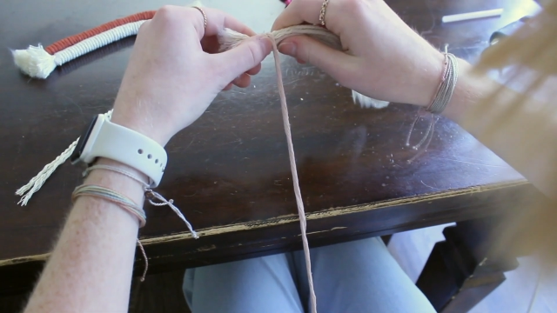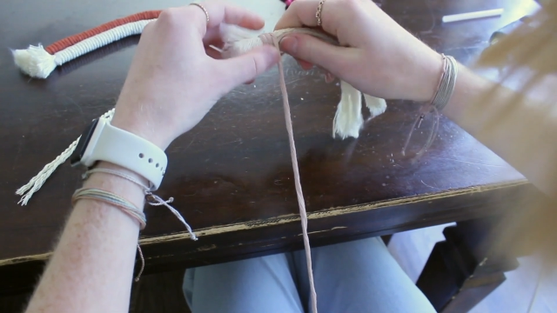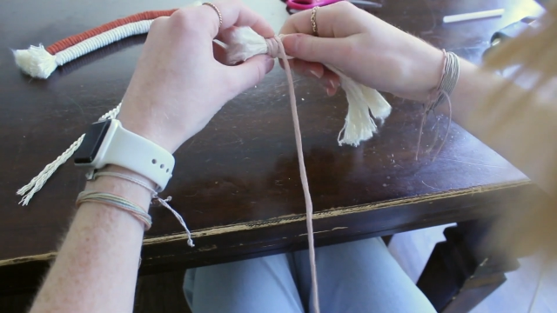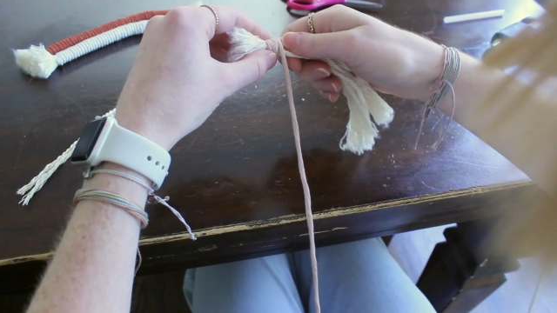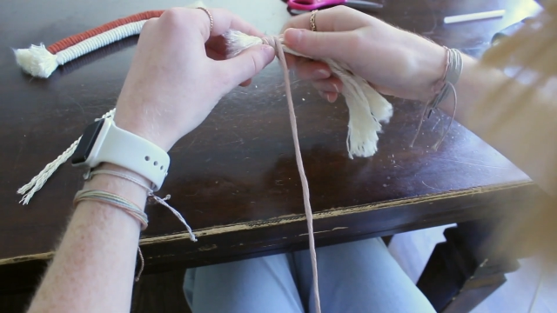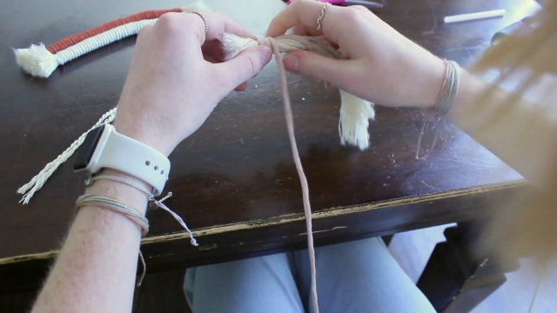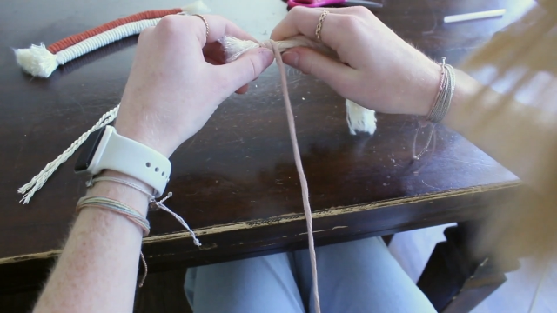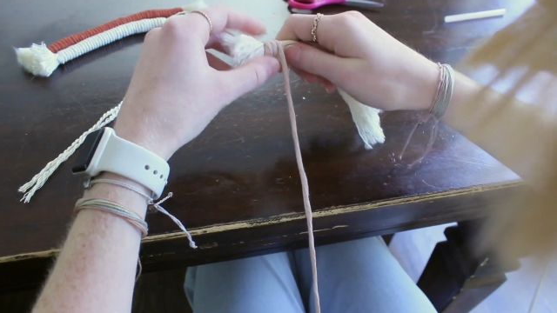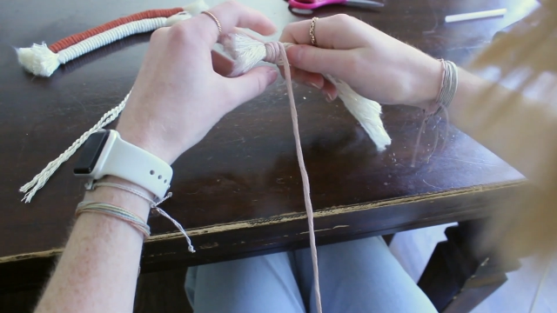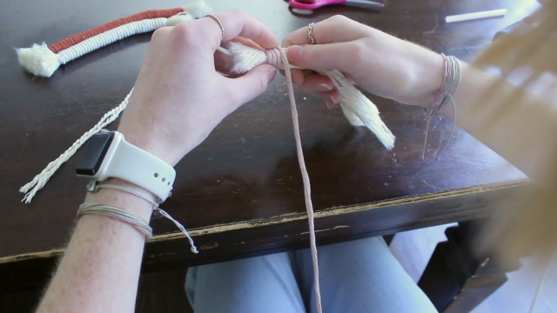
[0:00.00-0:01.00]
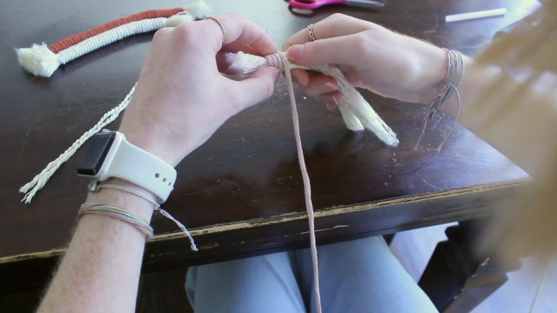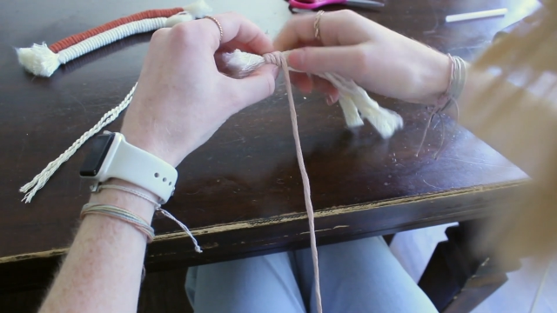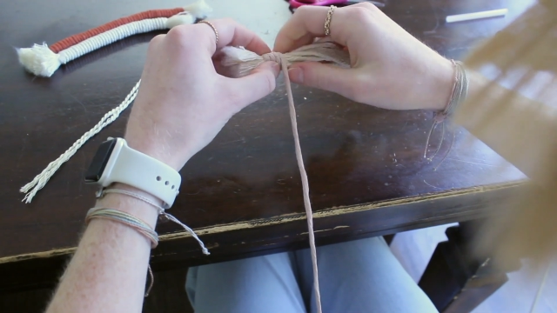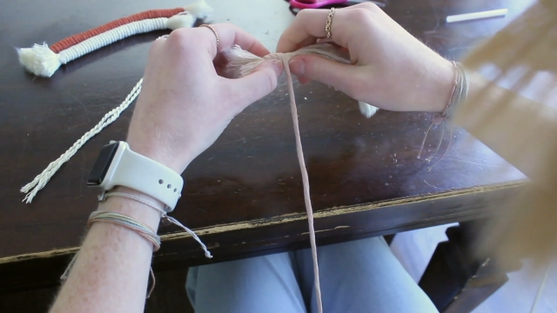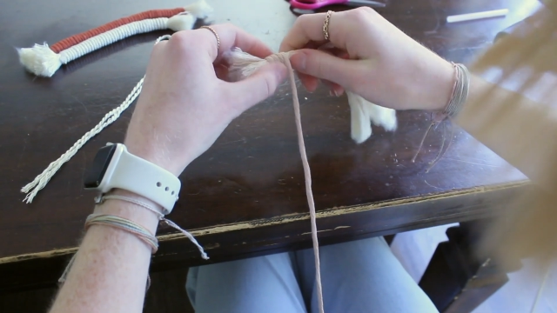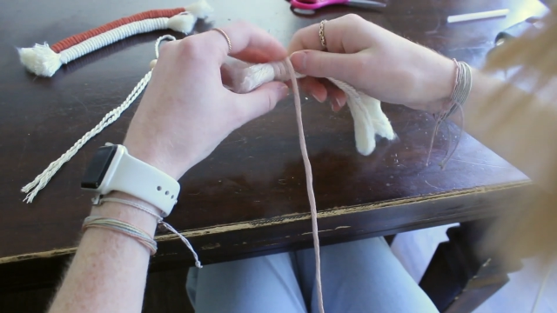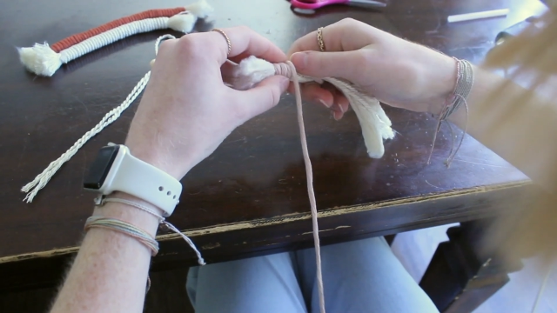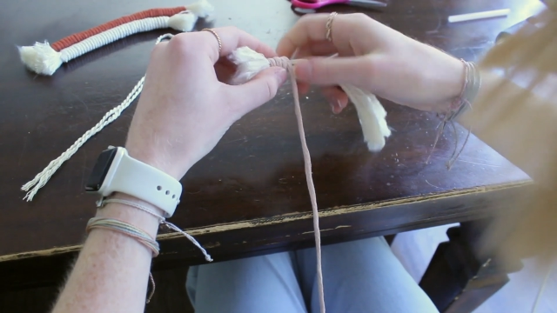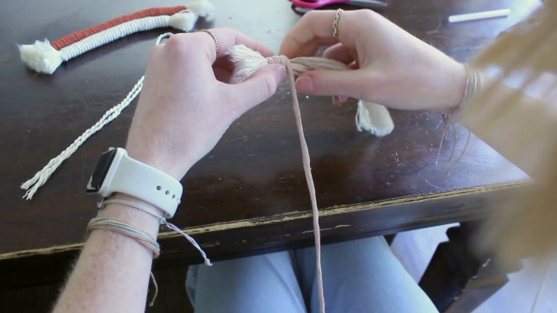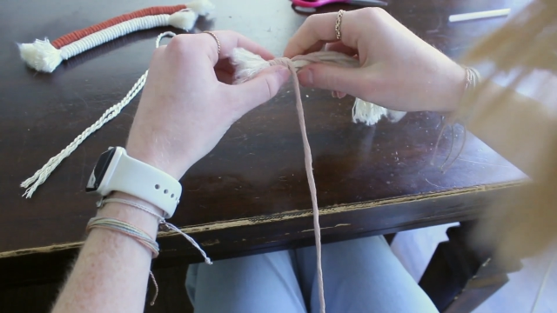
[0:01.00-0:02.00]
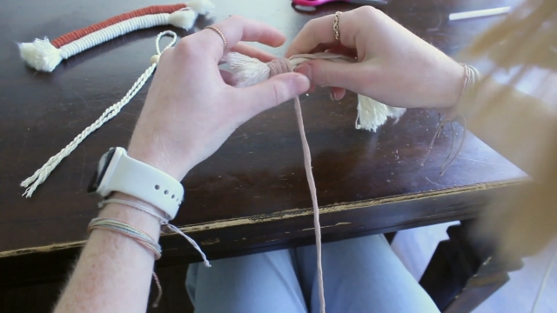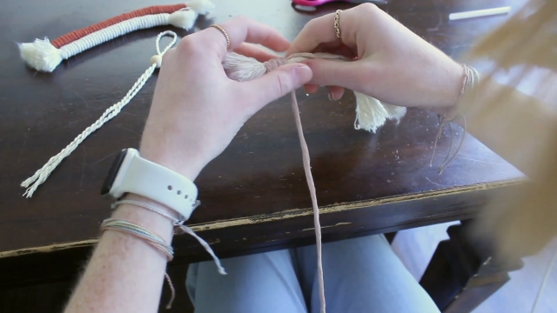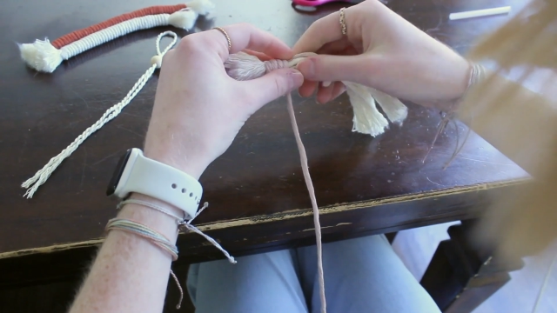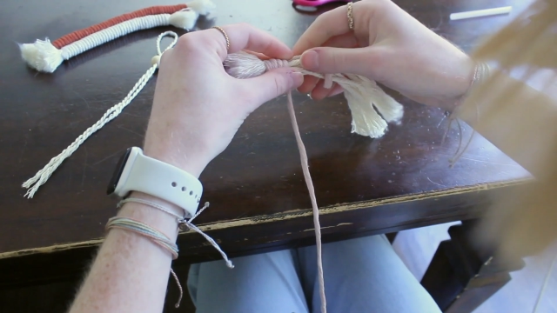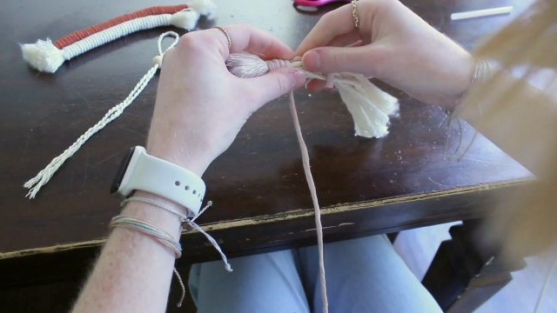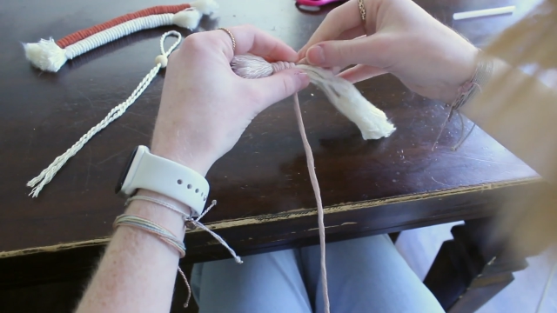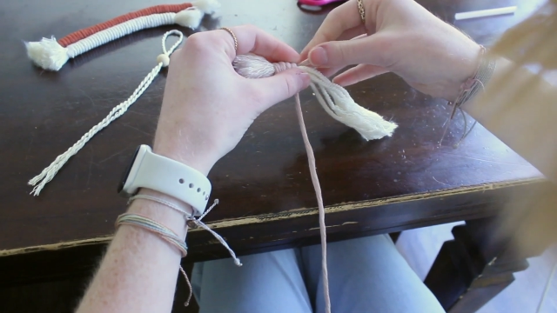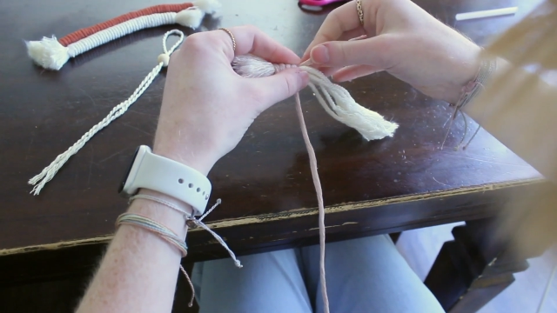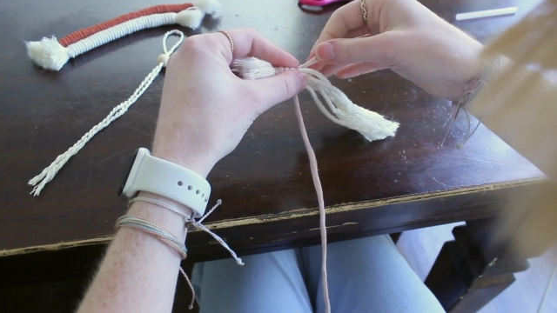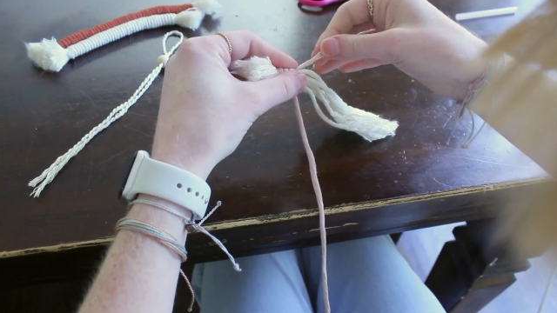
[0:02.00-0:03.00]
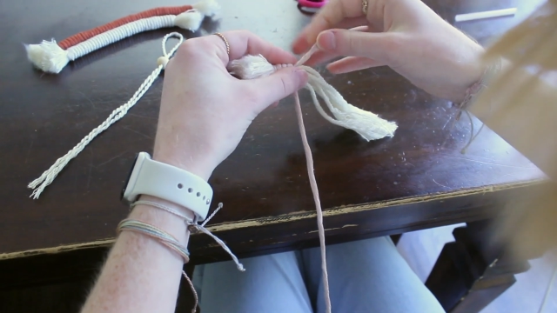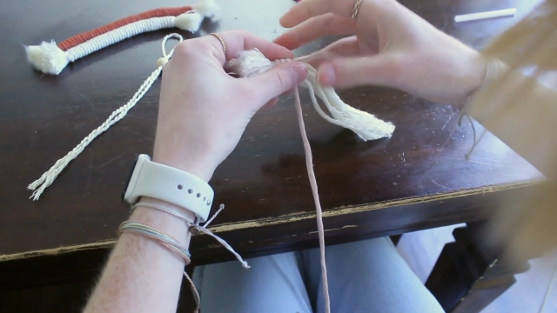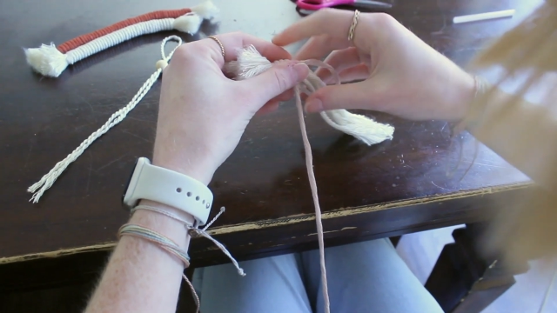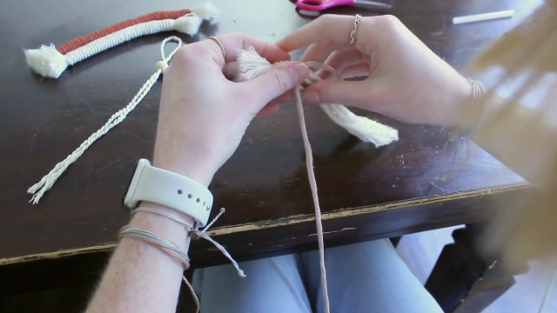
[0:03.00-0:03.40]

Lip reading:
[unreadable: no face in view]